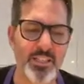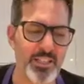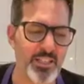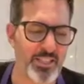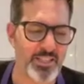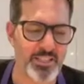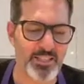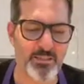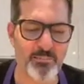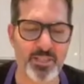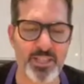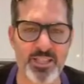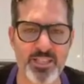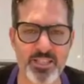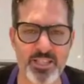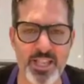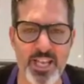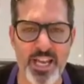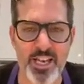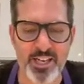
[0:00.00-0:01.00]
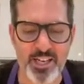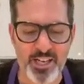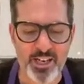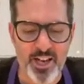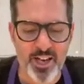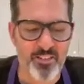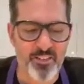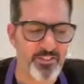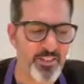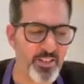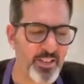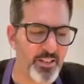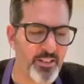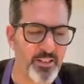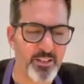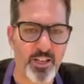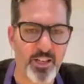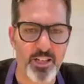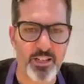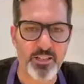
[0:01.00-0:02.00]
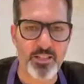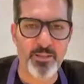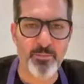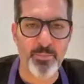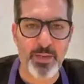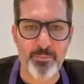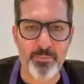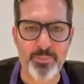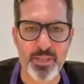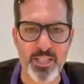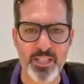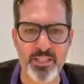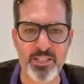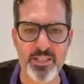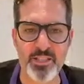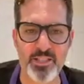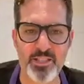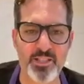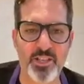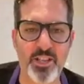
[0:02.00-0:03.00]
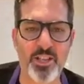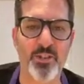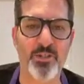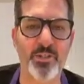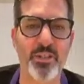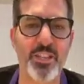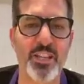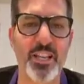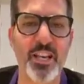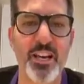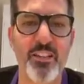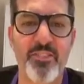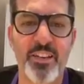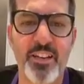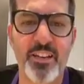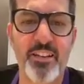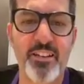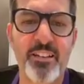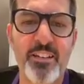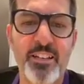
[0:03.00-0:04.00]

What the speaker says: because I'm going to slide it off here onto my pizza stone in the oven.